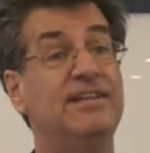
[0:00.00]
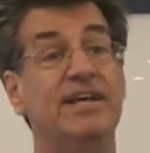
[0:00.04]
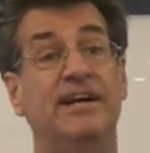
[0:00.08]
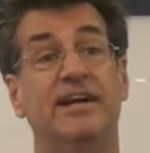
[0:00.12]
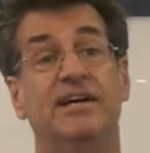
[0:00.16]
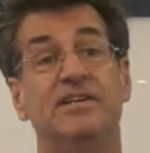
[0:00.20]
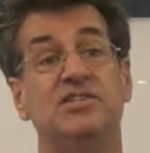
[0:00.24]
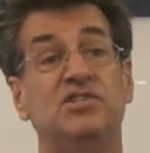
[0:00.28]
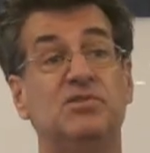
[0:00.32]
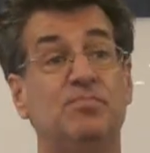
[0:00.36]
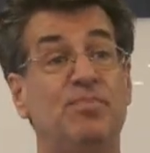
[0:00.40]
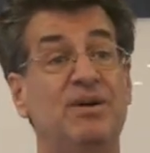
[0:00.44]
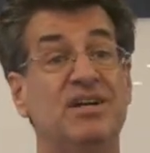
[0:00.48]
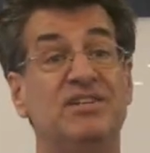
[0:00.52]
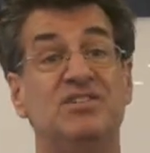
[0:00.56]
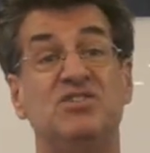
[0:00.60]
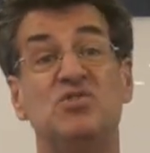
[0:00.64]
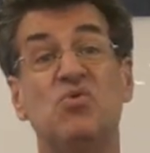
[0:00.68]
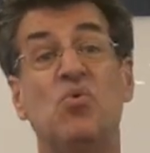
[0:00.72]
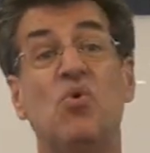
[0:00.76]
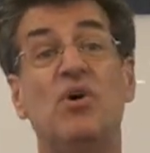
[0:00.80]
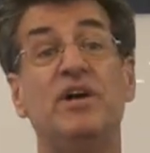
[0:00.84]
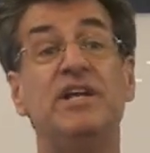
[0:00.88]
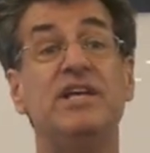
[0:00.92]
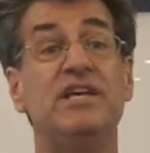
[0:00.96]
that I spent
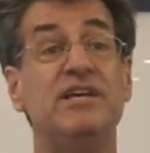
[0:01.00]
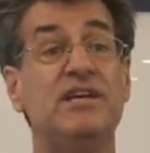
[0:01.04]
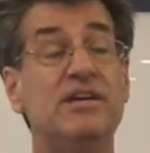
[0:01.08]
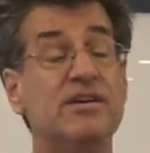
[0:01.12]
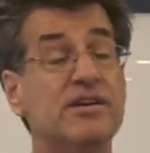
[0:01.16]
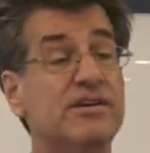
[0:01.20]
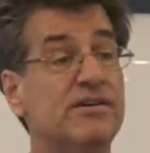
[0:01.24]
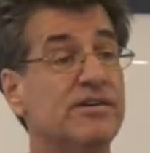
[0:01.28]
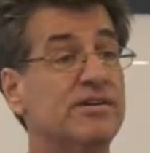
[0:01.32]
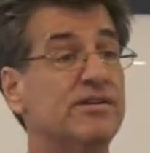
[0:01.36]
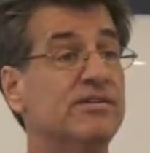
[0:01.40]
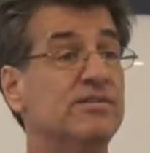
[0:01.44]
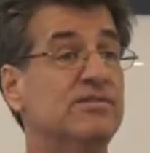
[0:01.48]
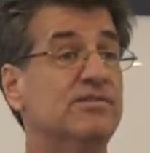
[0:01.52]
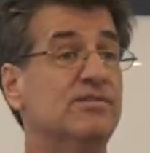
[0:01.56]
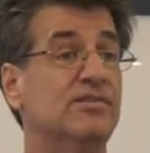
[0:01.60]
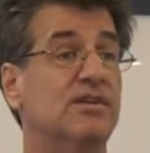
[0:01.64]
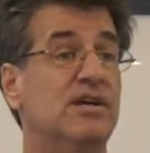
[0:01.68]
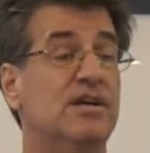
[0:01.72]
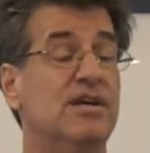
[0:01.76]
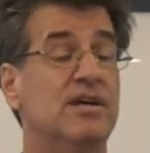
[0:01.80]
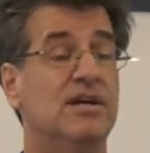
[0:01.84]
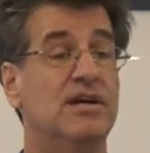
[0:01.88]
20 years